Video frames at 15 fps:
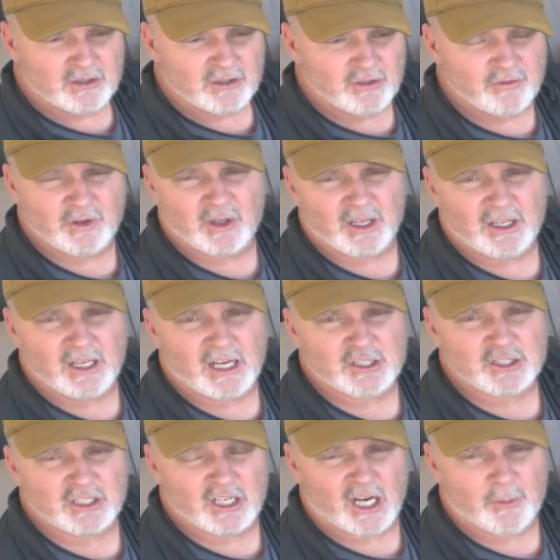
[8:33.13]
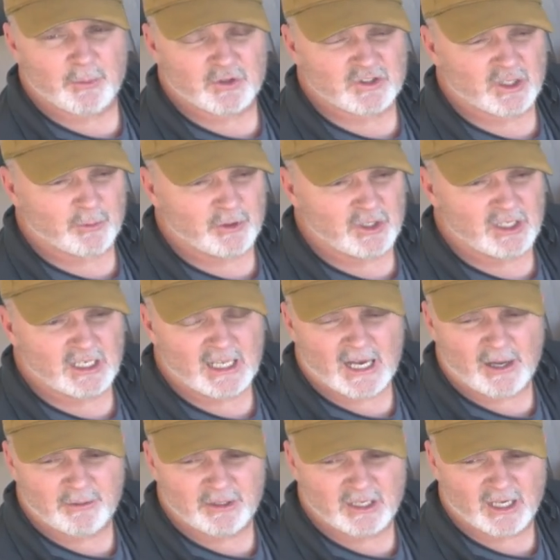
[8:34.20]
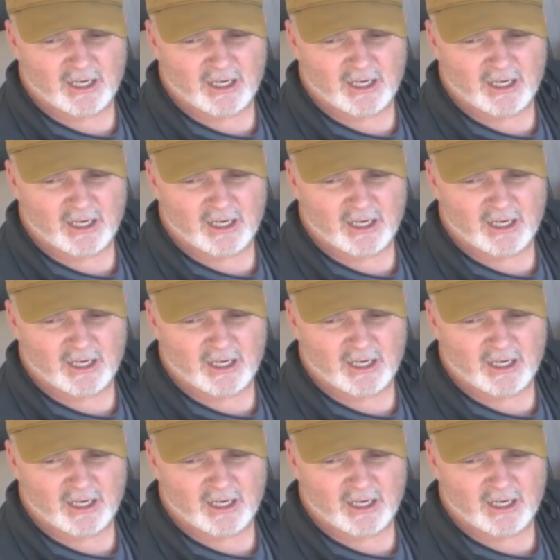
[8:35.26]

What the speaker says: You feel like you actually accomplished something when you get out and you